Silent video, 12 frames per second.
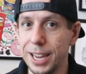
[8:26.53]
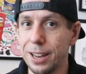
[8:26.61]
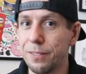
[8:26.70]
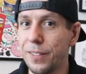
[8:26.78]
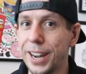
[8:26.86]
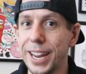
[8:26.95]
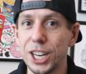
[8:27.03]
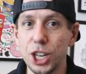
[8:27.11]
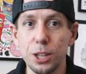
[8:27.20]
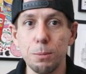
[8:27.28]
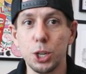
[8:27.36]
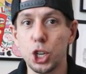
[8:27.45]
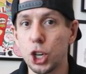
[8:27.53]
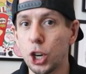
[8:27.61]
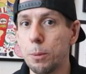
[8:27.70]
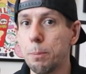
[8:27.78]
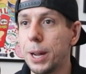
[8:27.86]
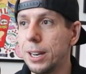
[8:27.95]
and financially
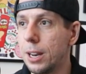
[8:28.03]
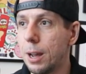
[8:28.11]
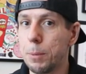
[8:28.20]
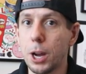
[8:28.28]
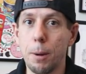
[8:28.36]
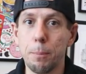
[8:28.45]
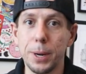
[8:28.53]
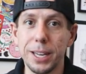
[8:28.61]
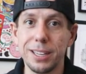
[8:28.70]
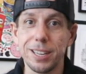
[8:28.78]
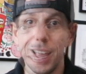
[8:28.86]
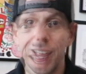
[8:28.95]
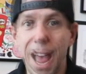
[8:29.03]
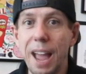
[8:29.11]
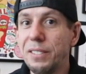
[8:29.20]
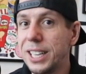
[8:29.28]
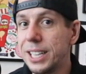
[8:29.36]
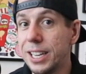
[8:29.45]
mature and buttoned up companies
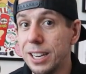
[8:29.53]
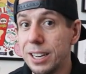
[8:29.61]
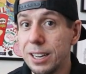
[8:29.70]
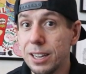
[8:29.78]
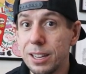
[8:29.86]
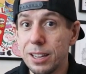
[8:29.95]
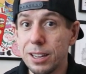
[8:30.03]
I've seen